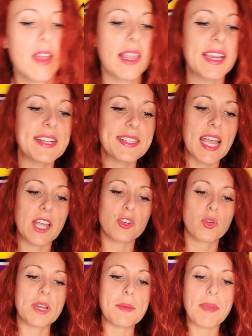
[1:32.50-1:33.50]
like I said,
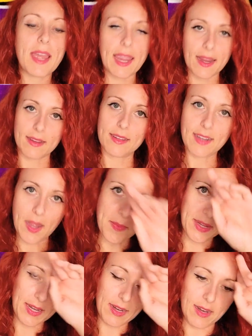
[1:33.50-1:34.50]
Green Bay
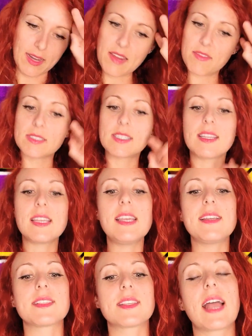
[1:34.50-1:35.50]
coming here, evil to the
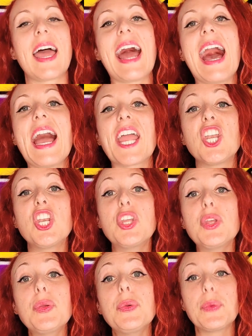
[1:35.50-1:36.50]
east at high
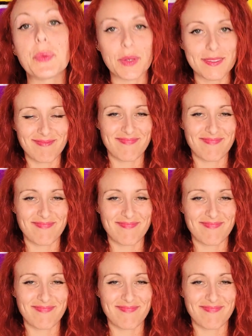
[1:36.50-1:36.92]
noon